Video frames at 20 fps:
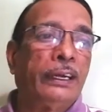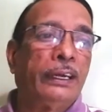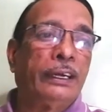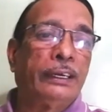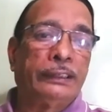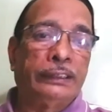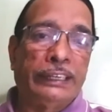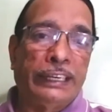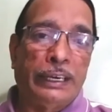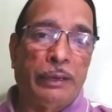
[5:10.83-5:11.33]

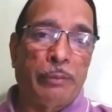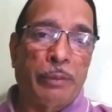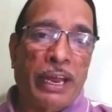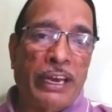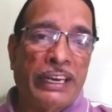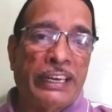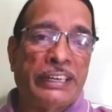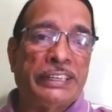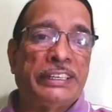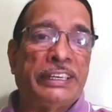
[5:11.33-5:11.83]
the
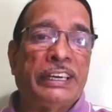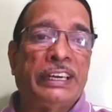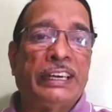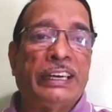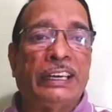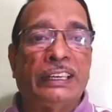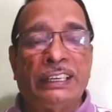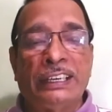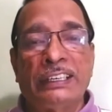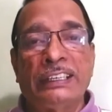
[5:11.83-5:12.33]

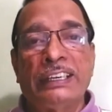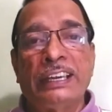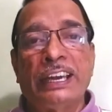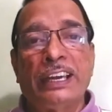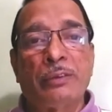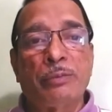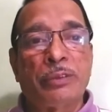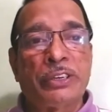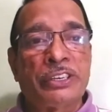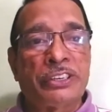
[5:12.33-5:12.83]
managerial and the
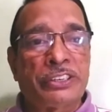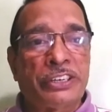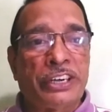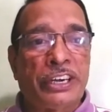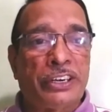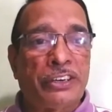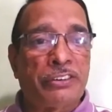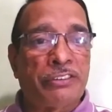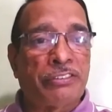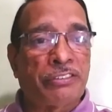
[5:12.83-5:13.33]

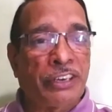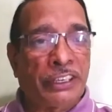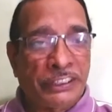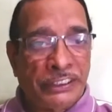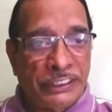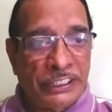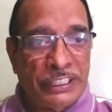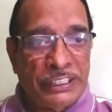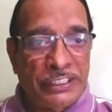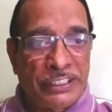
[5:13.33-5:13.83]
administrative
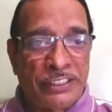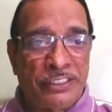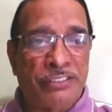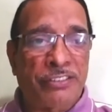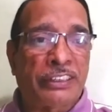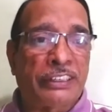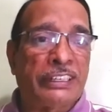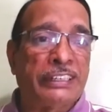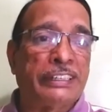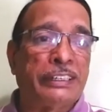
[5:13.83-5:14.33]
functions for
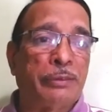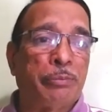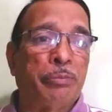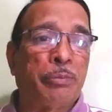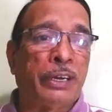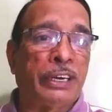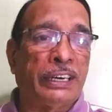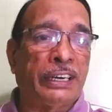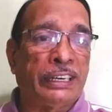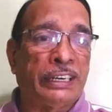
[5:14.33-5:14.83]
the
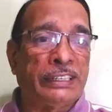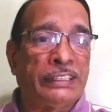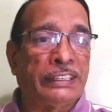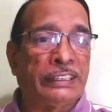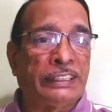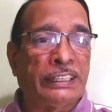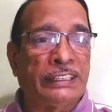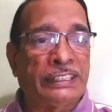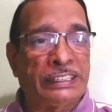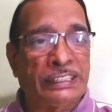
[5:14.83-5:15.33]
simple reason
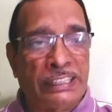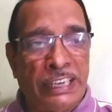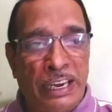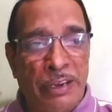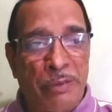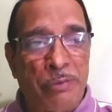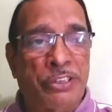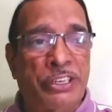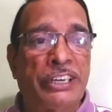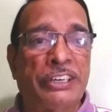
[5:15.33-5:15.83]
that the
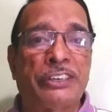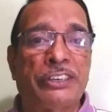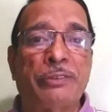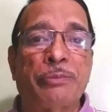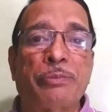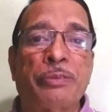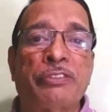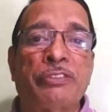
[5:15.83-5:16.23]
same set of